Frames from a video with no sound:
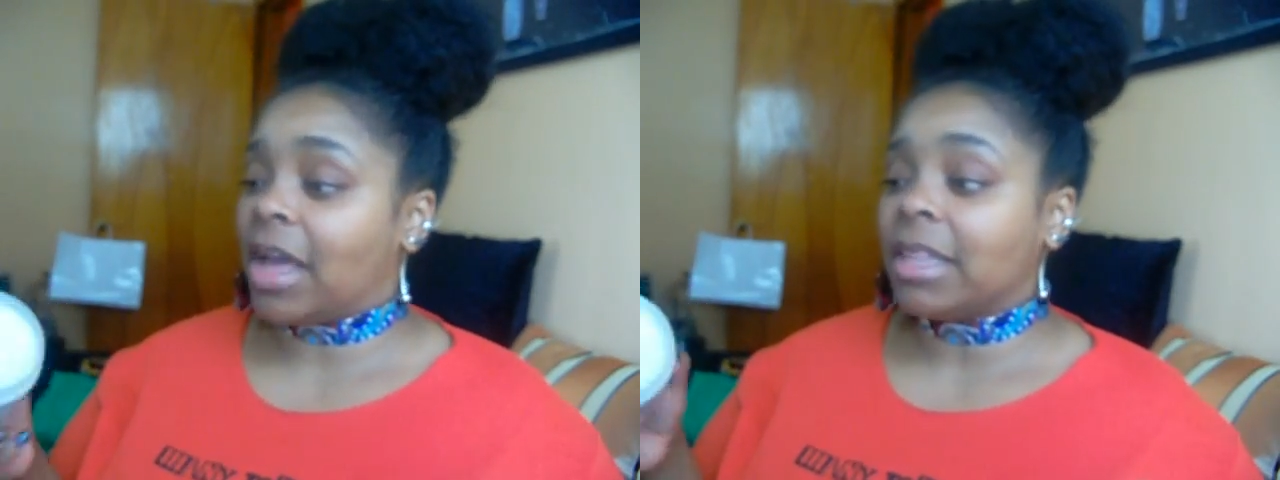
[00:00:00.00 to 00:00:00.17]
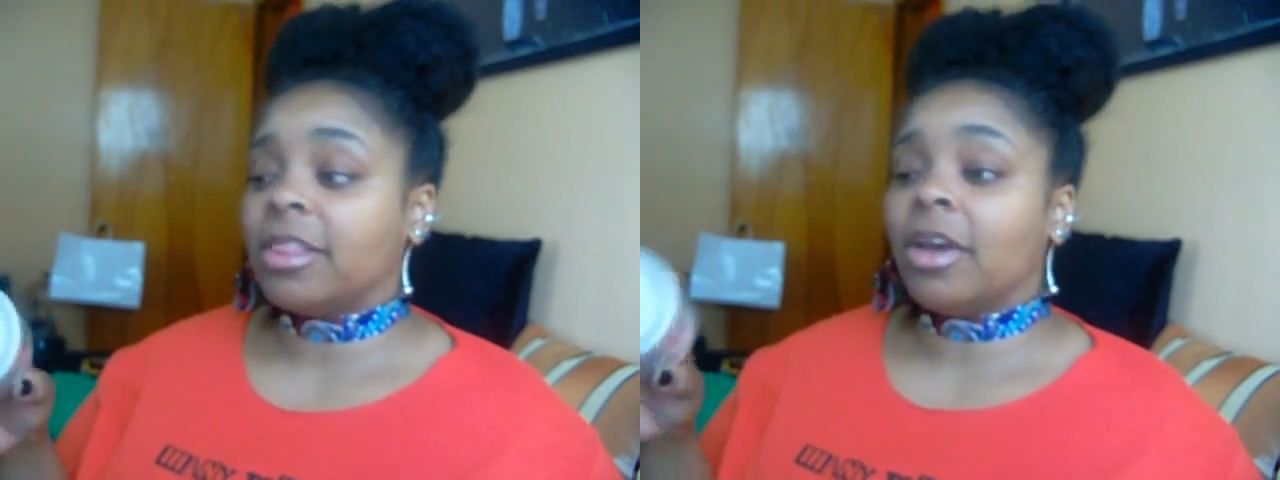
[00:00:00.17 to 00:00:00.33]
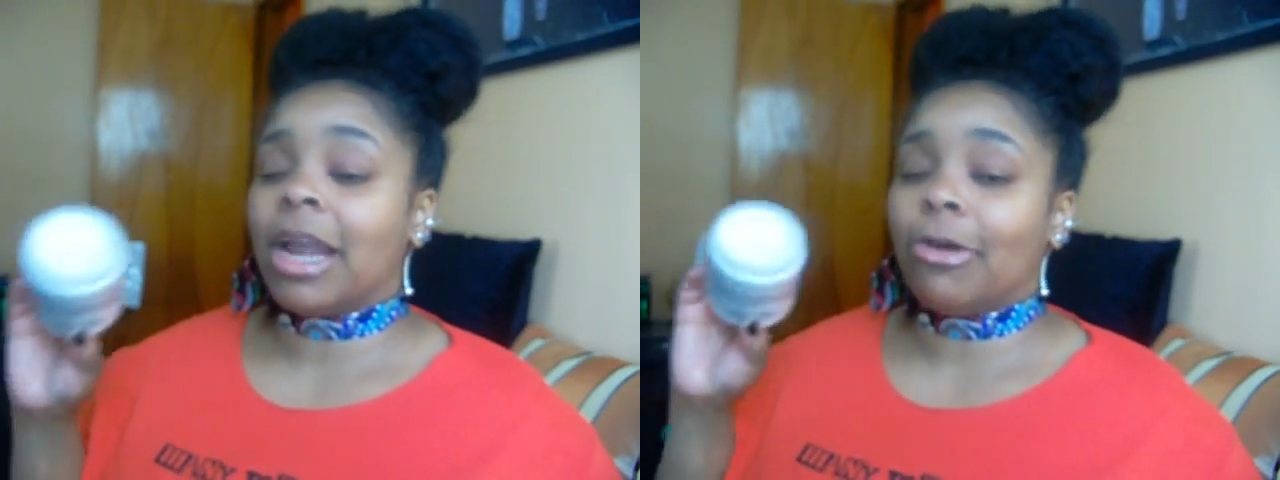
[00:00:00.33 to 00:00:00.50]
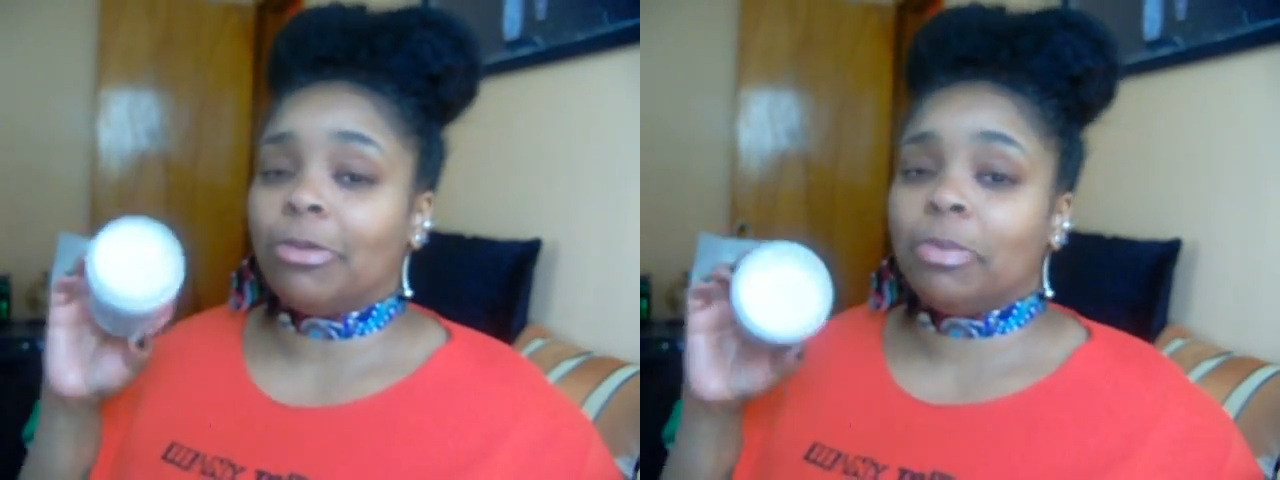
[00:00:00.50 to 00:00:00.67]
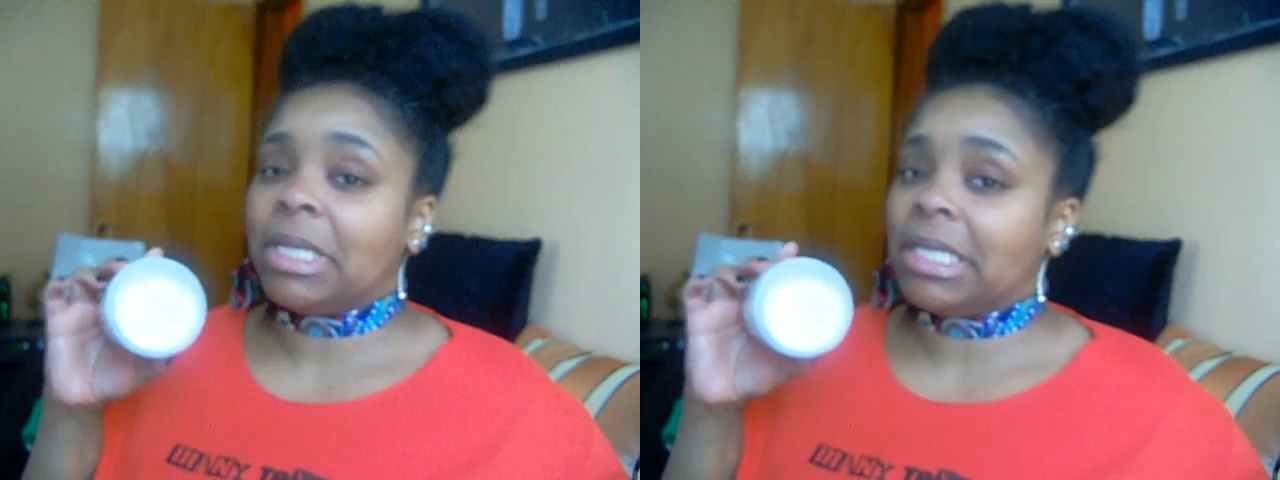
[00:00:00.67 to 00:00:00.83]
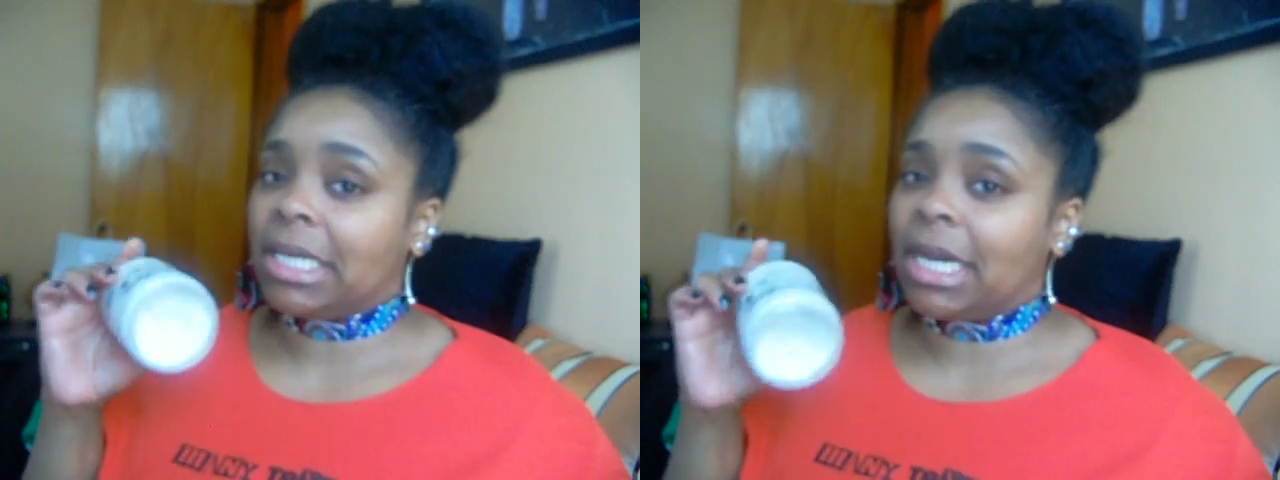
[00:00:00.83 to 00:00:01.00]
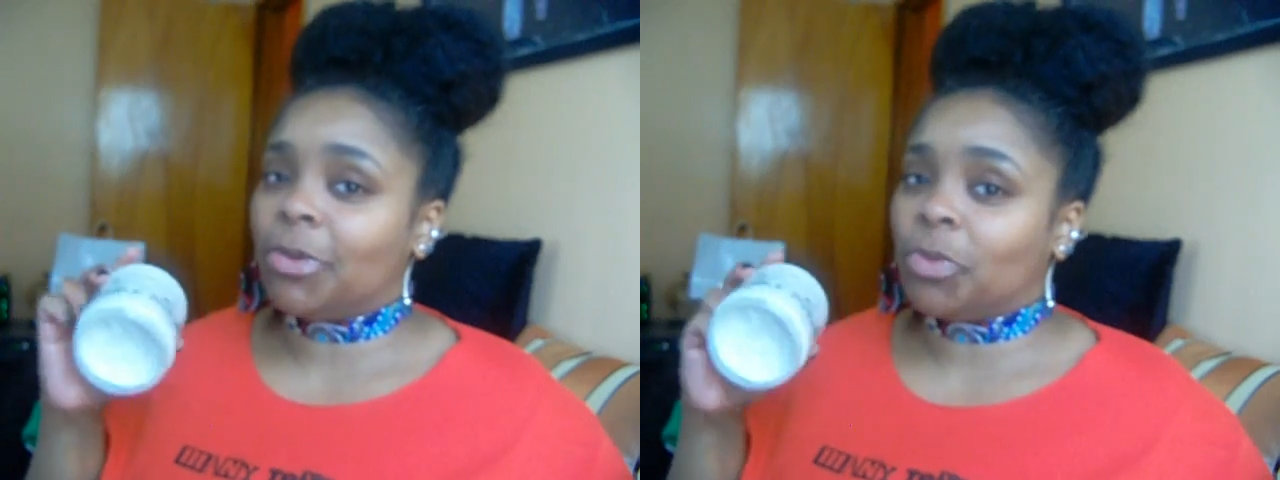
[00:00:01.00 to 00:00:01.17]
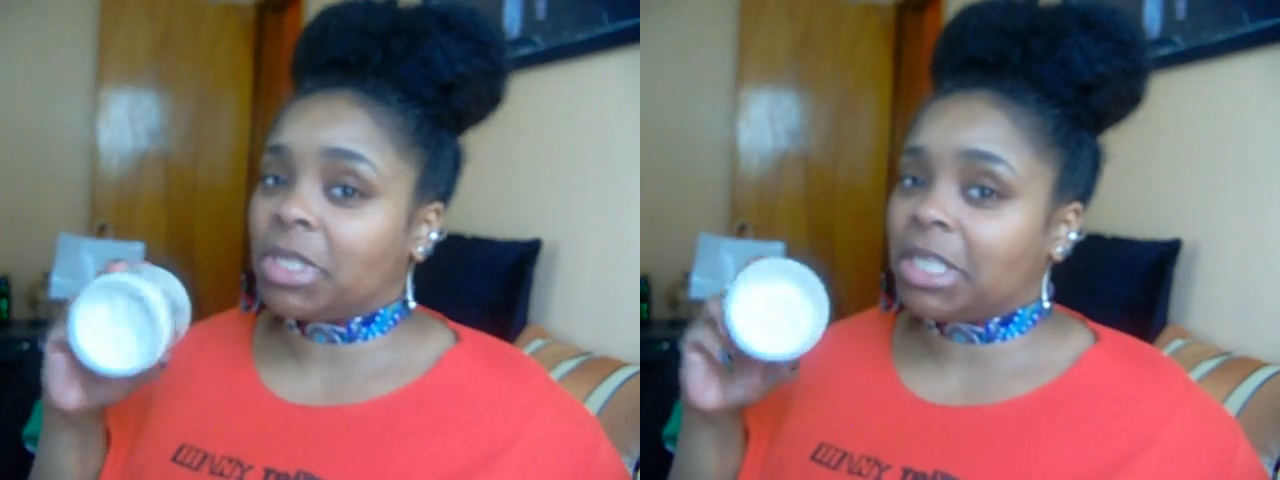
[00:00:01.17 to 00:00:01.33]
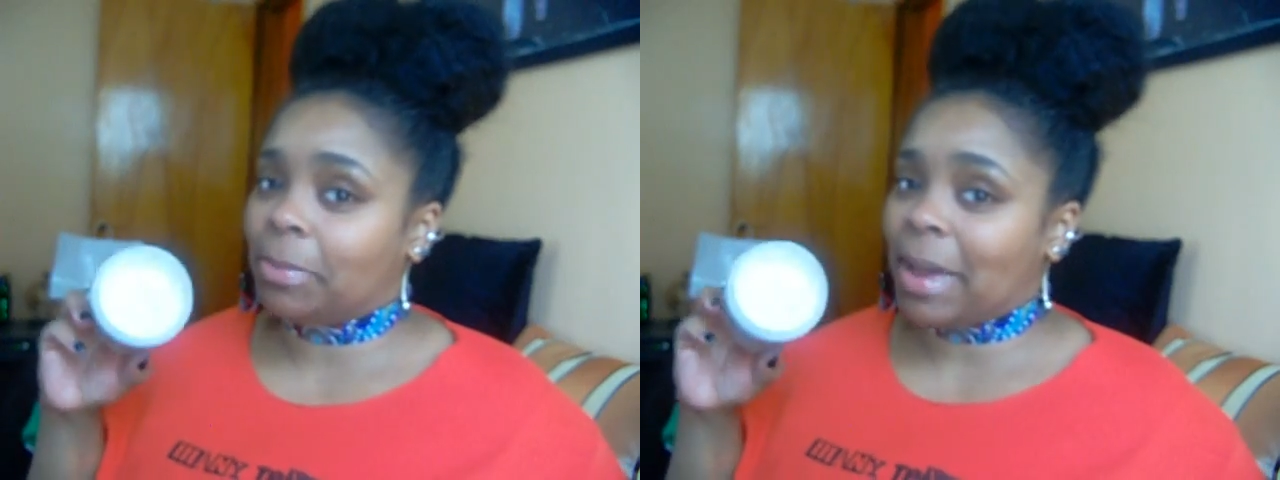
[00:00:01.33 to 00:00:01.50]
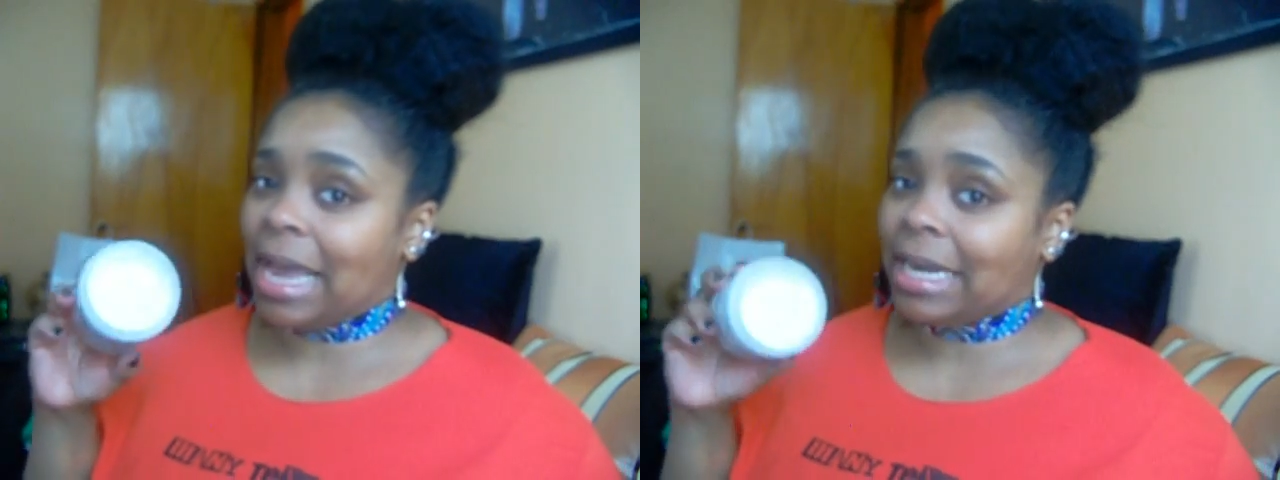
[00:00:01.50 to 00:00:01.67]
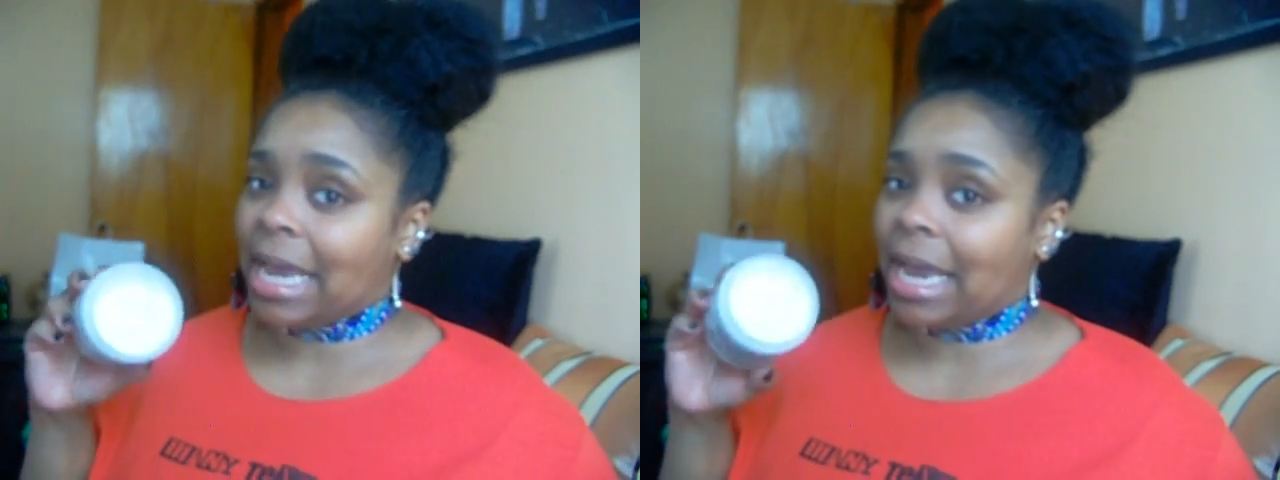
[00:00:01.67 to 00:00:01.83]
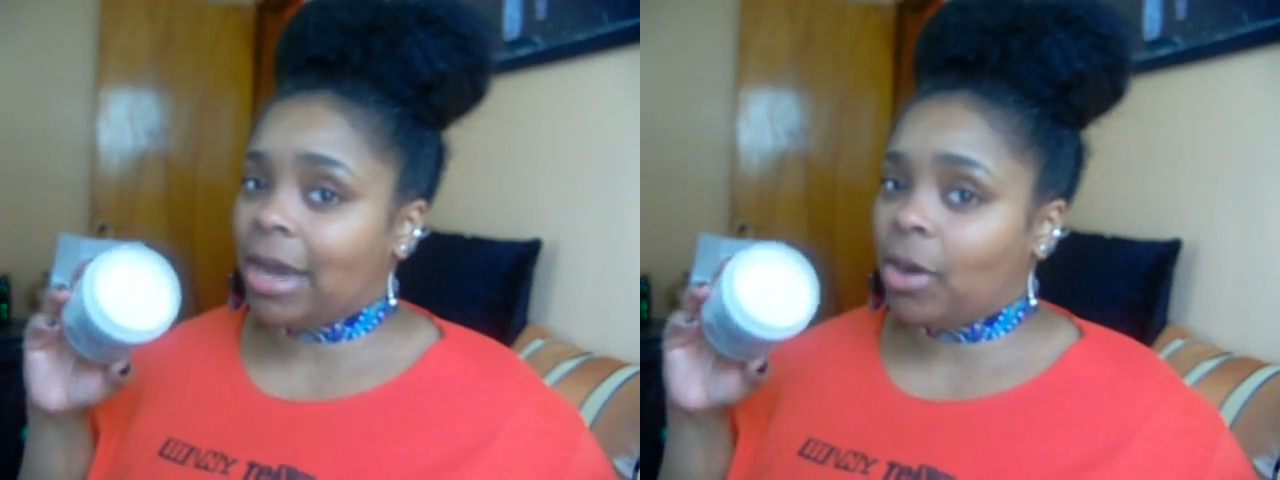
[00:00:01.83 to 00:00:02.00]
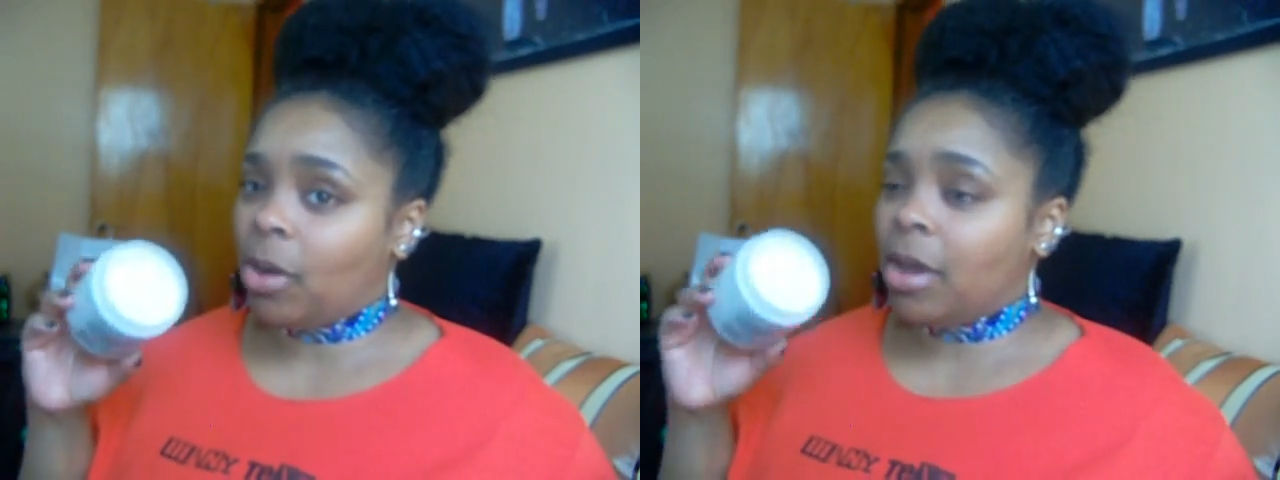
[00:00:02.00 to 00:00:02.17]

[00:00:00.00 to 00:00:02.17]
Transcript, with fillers: I thought I would be done with it by now,